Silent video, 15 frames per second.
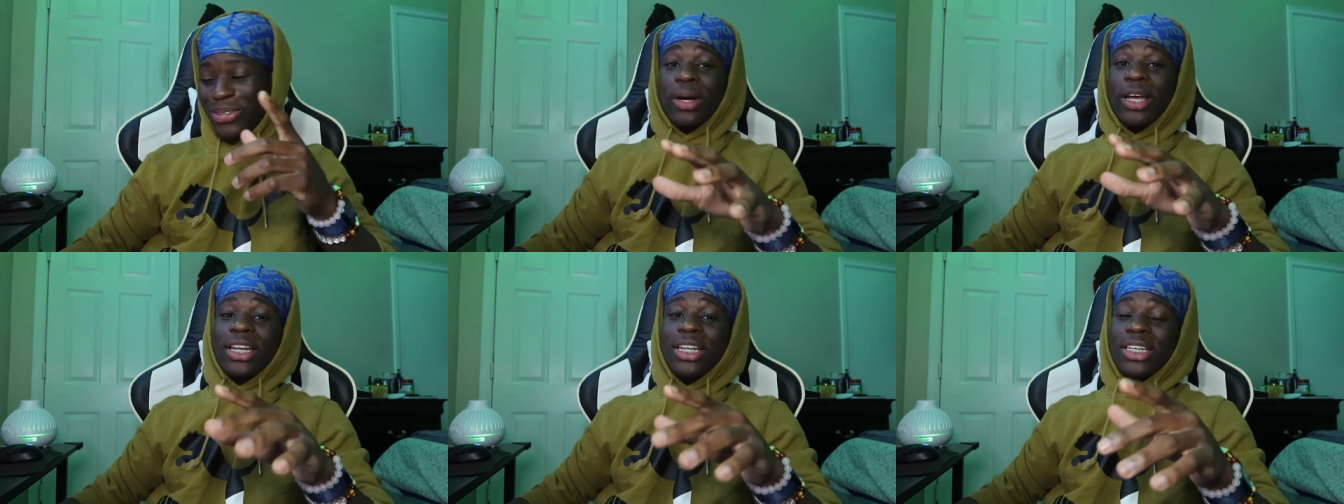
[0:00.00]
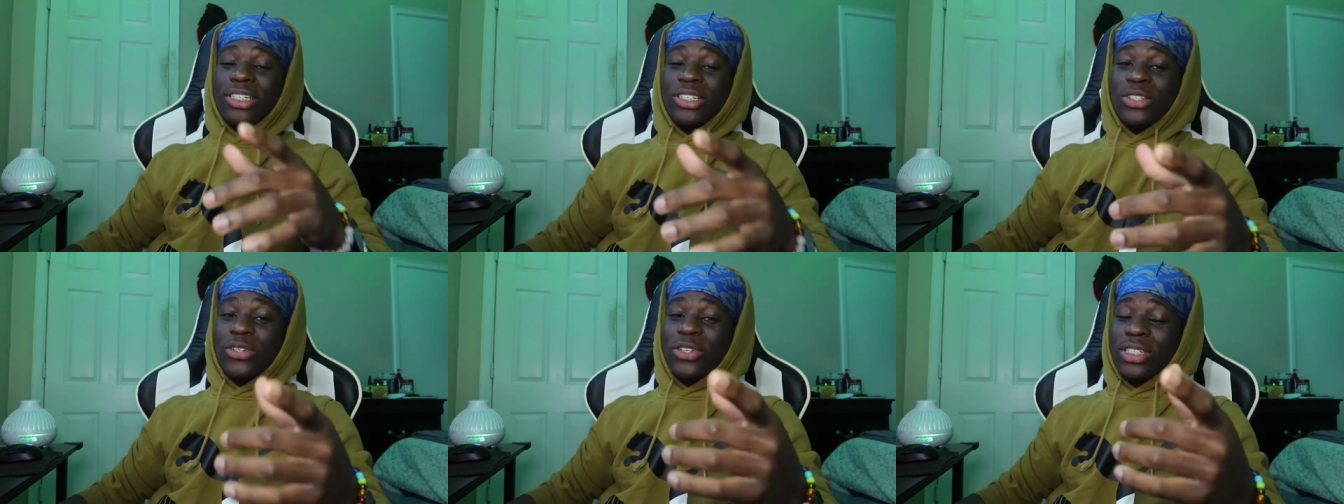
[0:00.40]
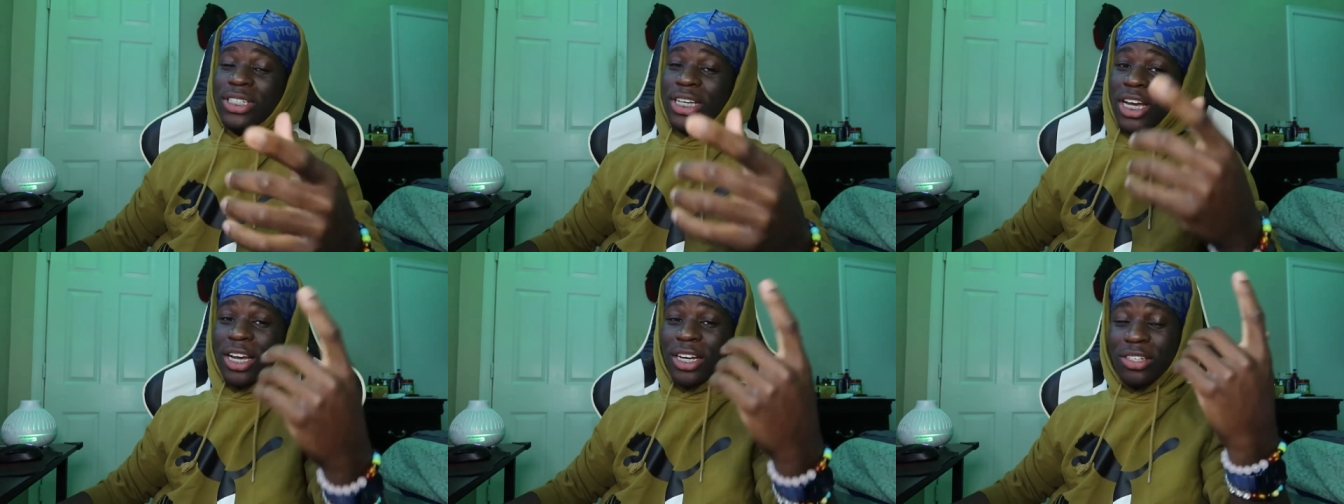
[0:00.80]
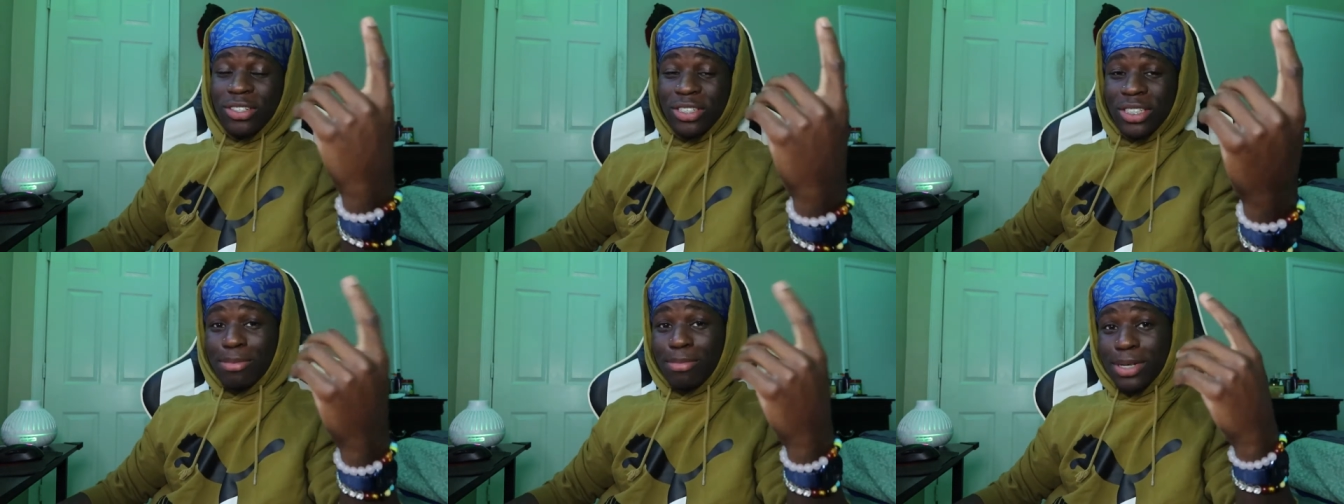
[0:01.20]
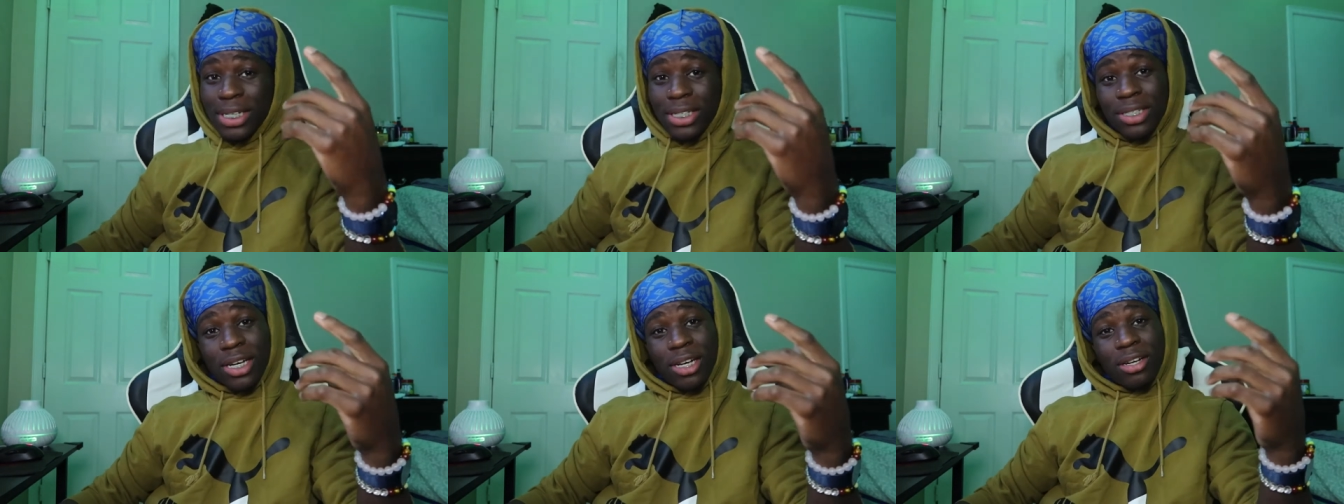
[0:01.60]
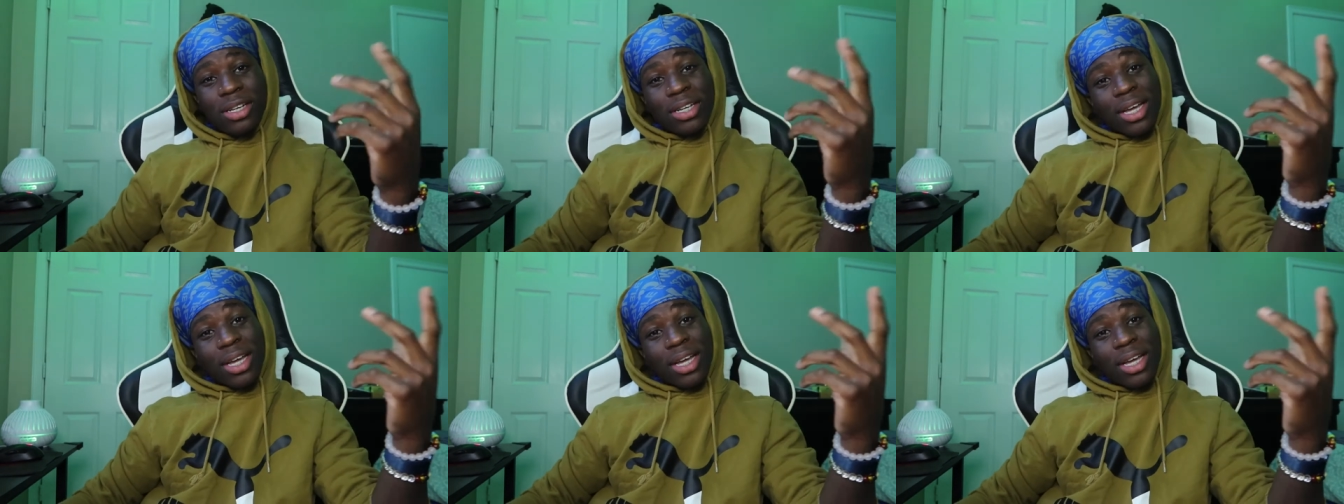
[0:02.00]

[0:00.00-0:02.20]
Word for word: But this story time, you should see by the title.